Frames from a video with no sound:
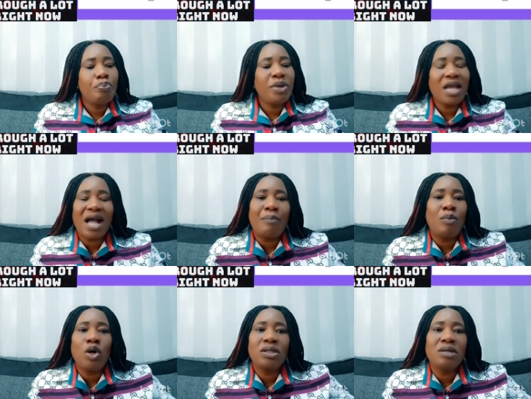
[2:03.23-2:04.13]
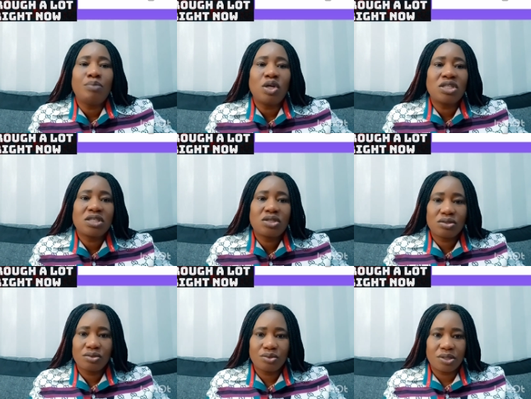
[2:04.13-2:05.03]
be among the
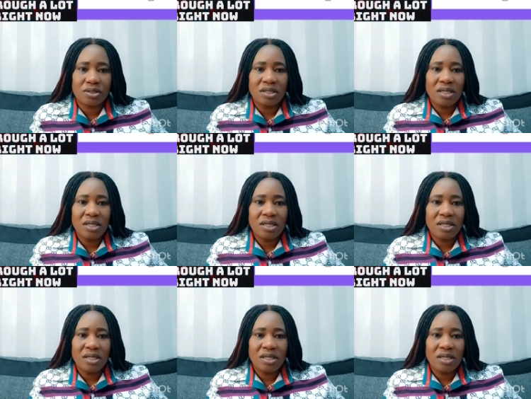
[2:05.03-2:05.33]
multitudes